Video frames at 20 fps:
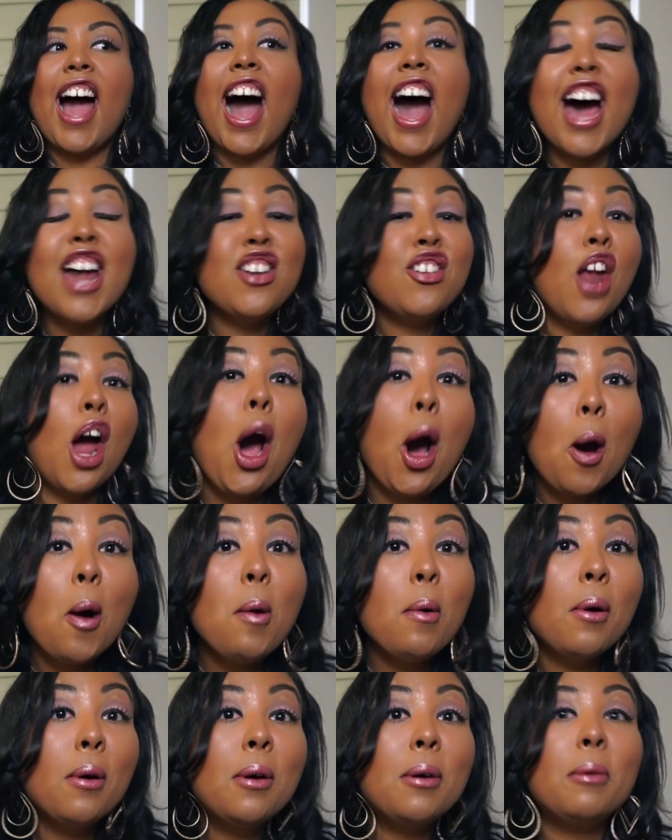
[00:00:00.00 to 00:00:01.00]
I
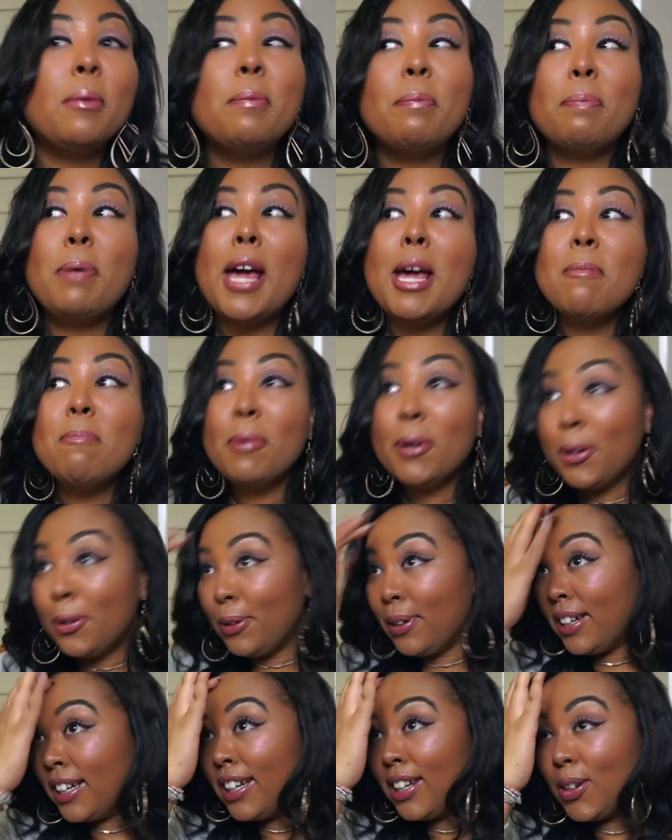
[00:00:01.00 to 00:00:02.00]
know
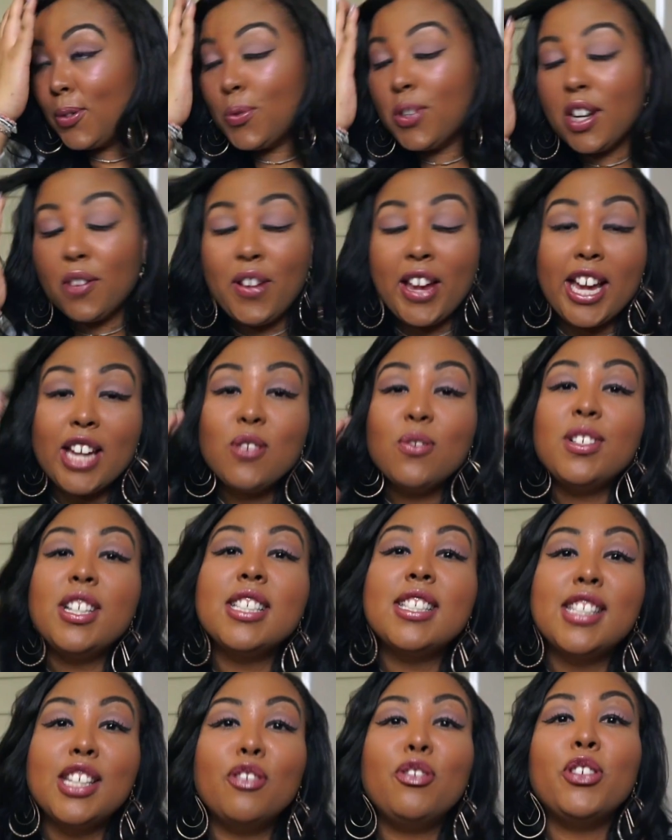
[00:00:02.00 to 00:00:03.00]
people would have handled
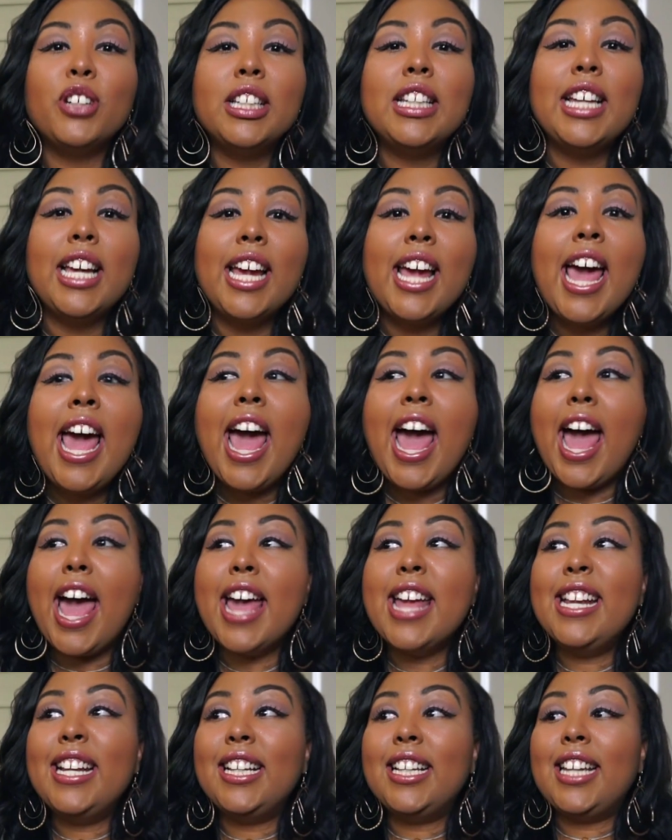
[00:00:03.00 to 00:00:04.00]
this differently
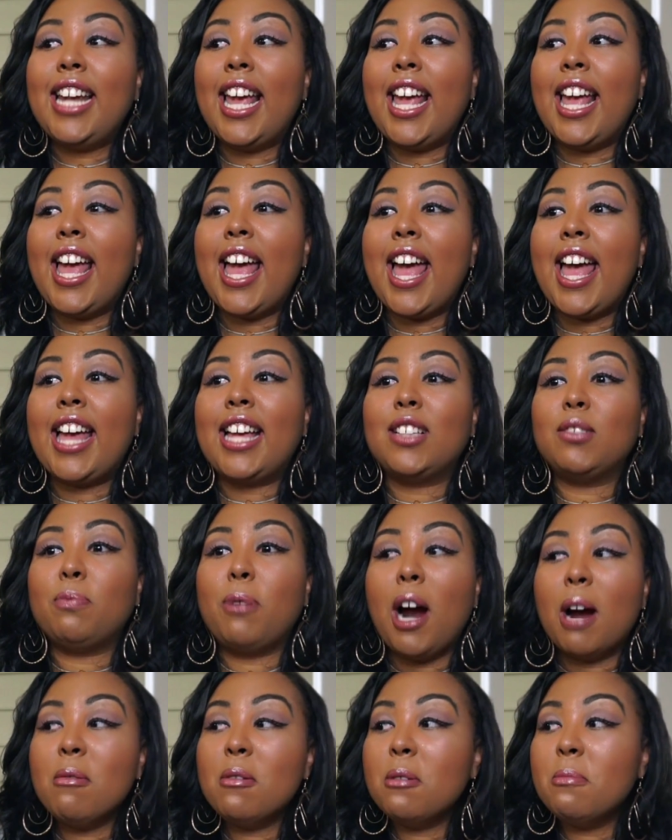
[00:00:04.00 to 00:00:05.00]
and
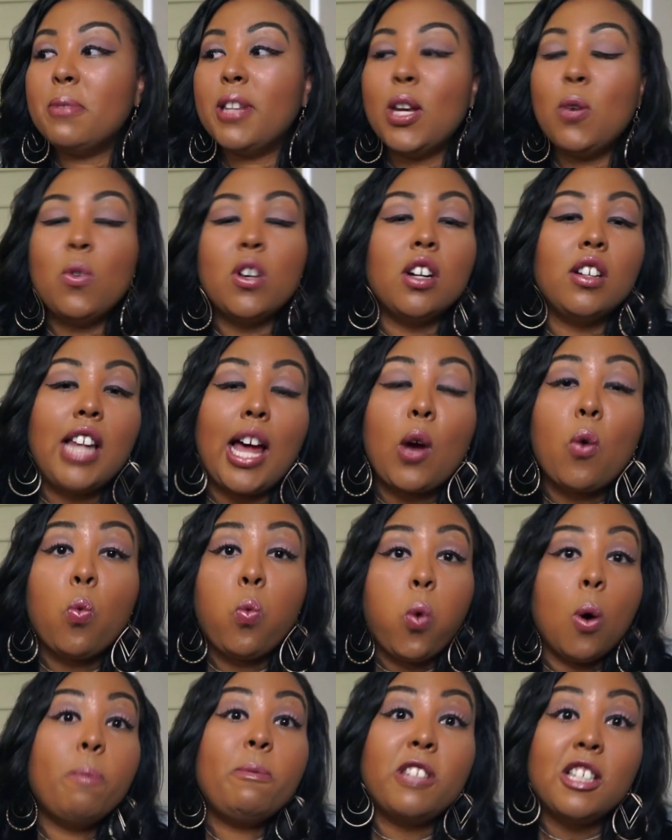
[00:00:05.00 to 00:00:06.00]
probably would have
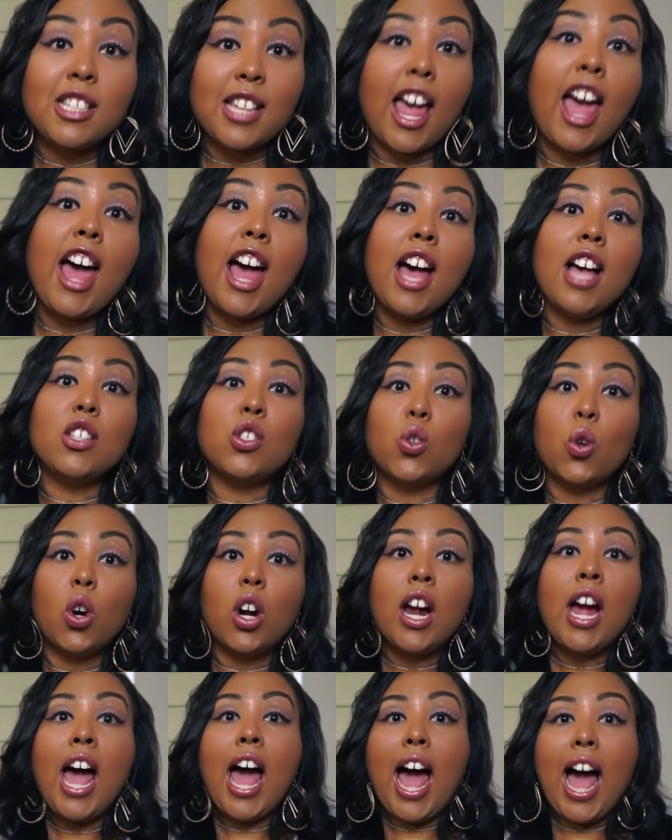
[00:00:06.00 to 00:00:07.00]
like whooped his ass
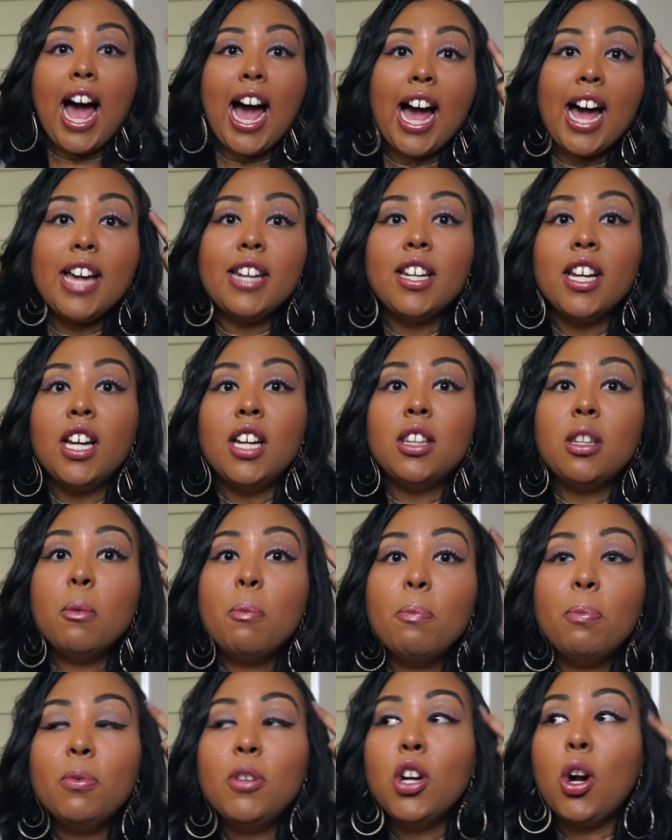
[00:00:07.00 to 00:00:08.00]
or had the,
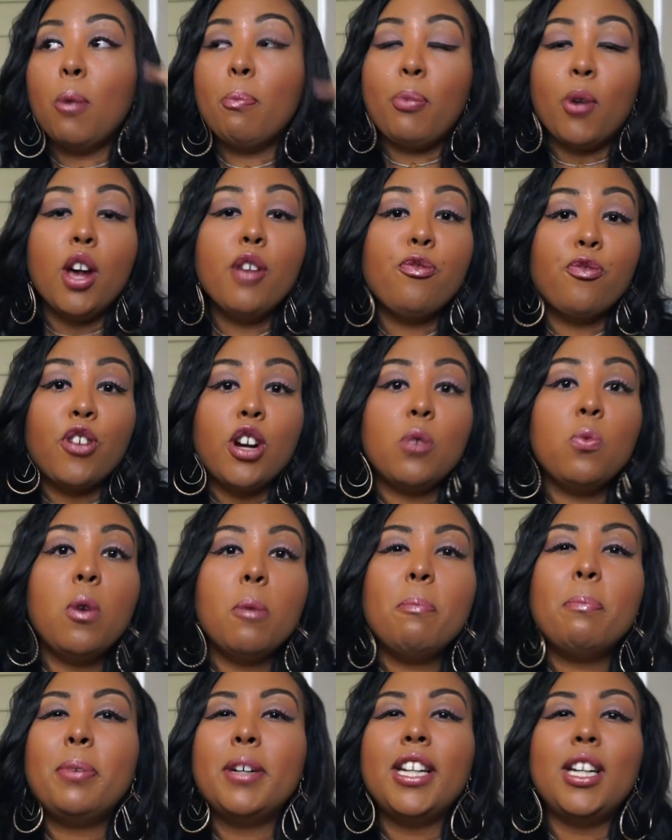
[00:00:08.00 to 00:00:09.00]
you know, boyfriend
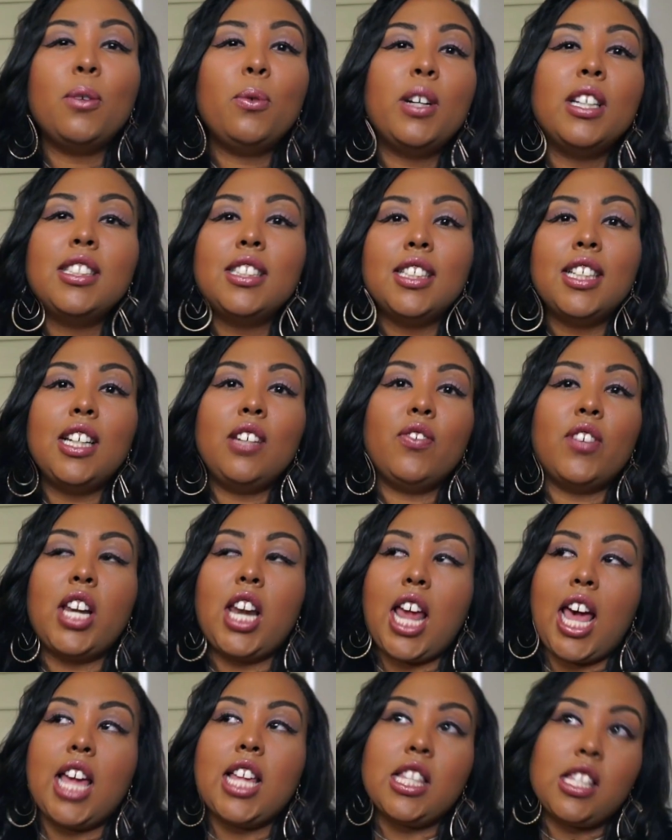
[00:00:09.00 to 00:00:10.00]
whoop, but it wasn't
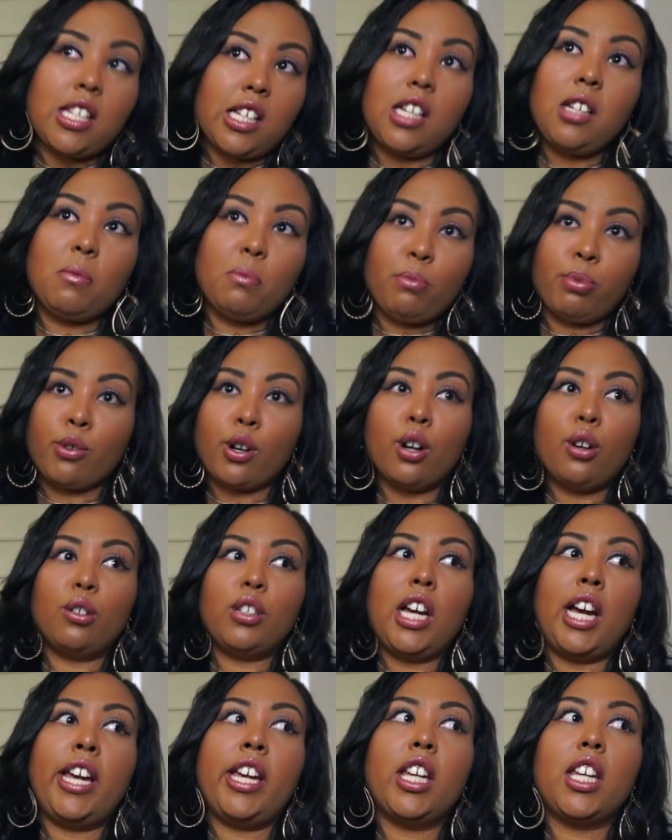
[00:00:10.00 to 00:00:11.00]
even that deep, bro.
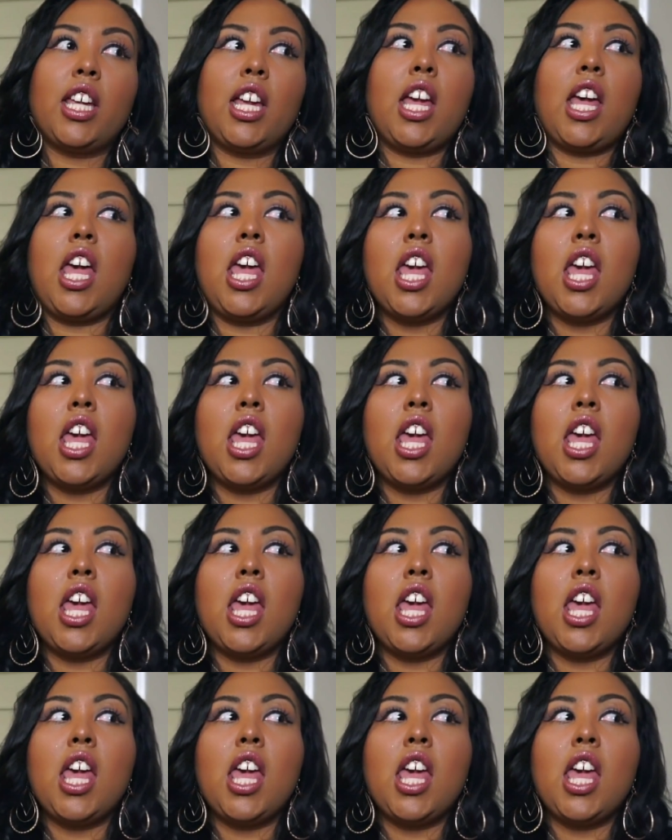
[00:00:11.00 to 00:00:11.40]
Like,